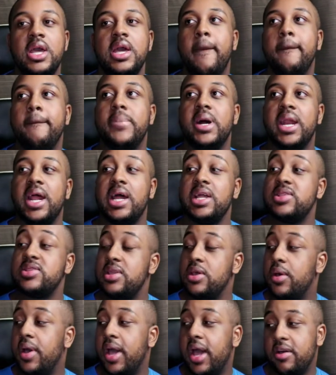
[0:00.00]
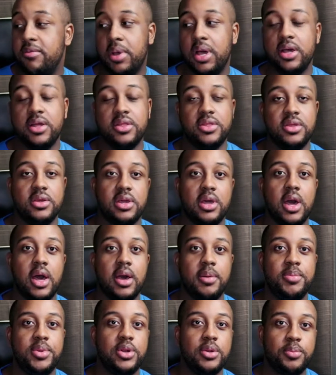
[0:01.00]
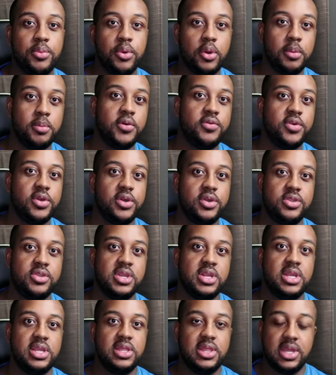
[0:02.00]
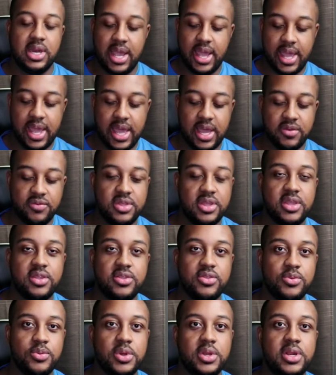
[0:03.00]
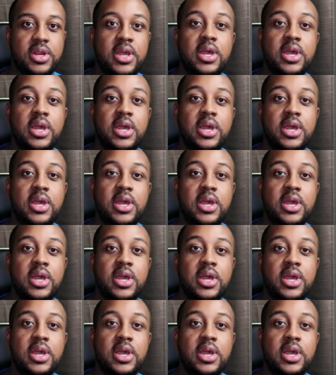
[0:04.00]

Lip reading: But I still have my other copy, the promo version, and then I have this one,